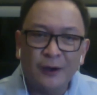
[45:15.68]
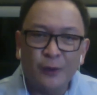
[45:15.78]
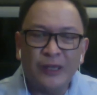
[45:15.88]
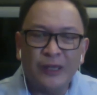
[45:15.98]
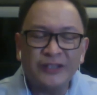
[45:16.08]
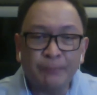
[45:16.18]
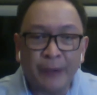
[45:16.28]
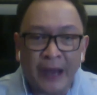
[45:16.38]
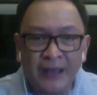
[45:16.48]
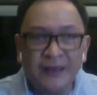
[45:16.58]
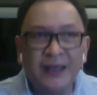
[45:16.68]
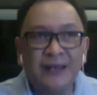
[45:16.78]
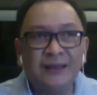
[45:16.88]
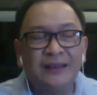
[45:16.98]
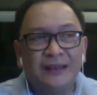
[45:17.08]
will spread
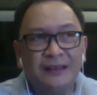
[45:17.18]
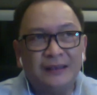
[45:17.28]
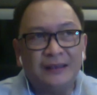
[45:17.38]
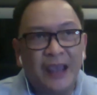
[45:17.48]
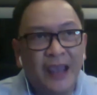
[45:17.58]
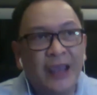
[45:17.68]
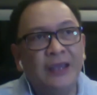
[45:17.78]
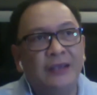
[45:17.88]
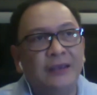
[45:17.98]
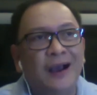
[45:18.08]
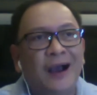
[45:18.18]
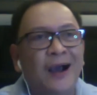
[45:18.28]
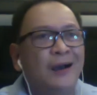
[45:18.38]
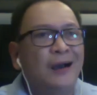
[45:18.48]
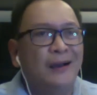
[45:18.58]
that, hey,
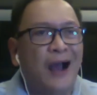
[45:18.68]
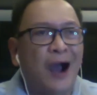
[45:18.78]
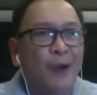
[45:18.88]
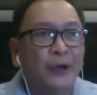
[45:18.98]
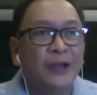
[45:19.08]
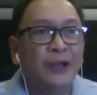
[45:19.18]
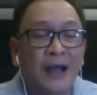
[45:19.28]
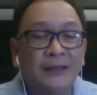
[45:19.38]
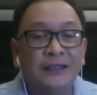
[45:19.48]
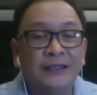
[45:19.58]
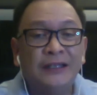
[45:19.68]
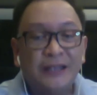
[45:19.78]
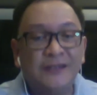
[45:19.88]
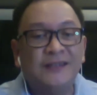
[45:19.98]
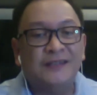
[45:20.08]
our country
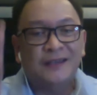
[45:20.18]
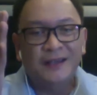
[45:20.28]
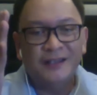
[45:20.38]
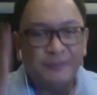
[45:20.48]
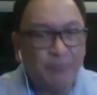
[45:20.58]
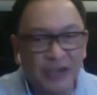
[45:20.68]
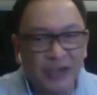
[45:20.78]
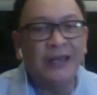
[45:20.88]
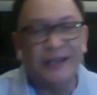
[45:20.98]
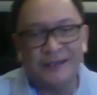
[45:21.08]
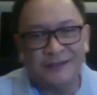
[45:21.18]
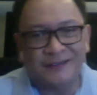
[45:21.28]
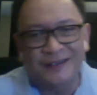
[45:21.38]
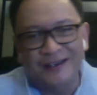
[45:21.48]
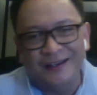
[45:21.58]
needs specialists.
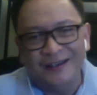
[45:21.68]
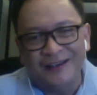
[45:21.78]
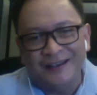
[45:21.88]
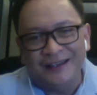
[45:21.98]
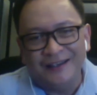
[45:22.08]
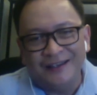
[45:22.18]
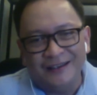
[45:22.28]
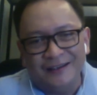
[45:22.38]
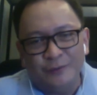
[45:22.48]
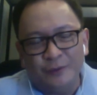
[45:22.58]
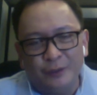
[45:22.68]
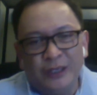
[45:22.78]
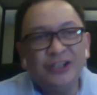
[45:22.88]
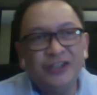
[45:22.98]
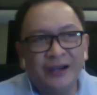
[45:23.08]
We need
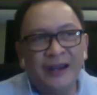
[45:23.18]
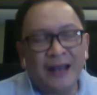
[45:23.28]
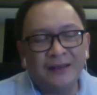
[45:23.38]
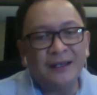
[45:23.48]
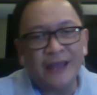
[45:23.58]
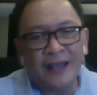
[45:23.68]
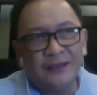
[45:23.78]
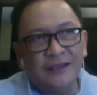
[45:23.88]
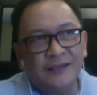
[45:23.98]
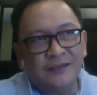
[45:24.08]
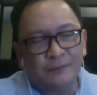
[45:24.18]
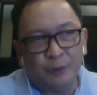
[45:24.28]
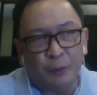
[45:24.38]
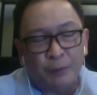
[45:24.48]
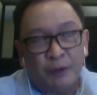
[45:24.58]
geriatric dentists
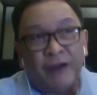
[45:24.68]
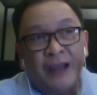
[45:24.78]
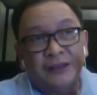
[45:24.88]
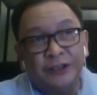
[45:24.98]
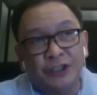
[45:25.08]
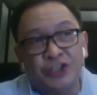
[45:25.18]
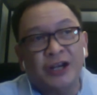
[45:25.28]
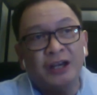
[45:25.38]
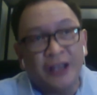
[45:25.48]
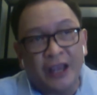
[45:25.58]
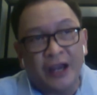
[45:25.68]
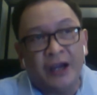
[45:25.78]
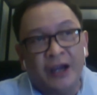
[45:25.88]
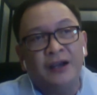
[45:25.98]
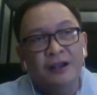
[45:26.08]
to provide tertiary
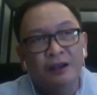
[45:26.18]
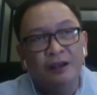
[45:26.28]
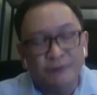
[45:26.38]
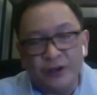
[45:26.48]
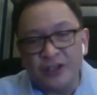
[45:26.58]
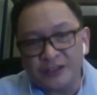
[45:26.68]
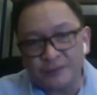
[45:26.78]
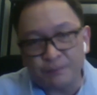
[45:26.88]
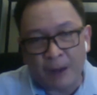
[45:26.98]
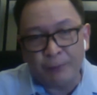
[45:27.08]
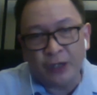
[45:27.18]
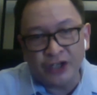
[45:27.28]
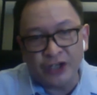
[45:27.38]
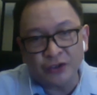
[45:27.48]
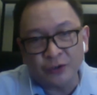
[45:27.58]
care for these
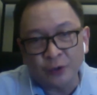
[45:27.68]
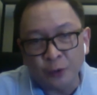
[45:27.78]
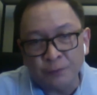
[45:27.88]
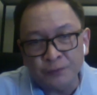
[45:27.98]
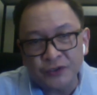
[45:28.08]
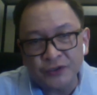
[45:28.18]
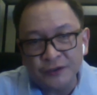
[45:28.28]
population groups.